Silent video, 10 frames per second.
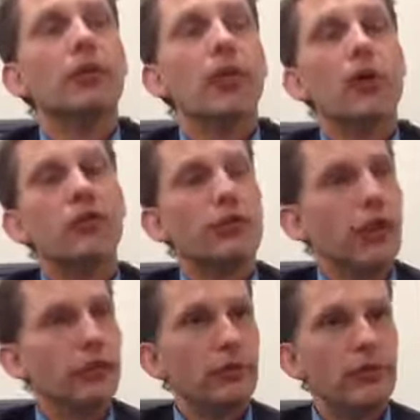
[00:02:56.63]
But we always
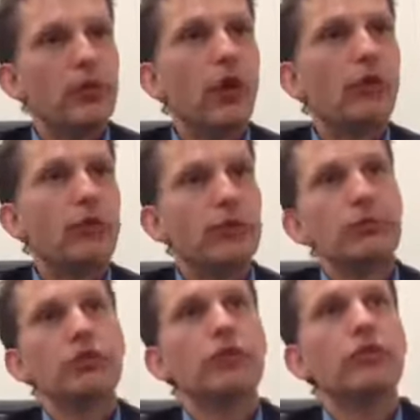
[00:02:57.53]
try to resolve and to
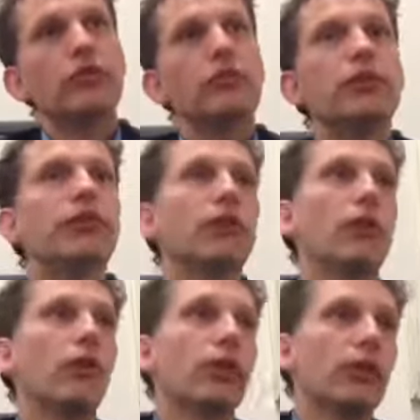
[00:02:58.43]
improve
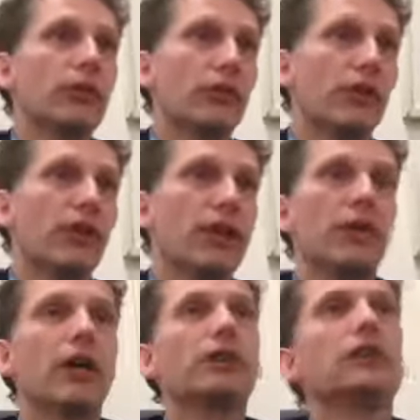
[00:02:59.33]
before we step
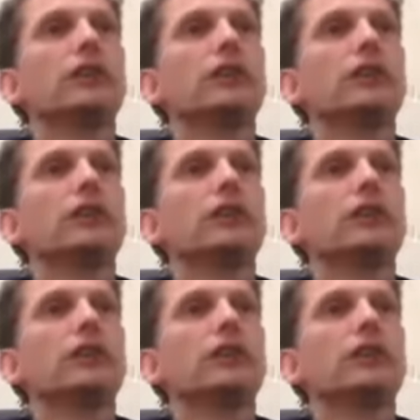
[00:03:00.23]
out.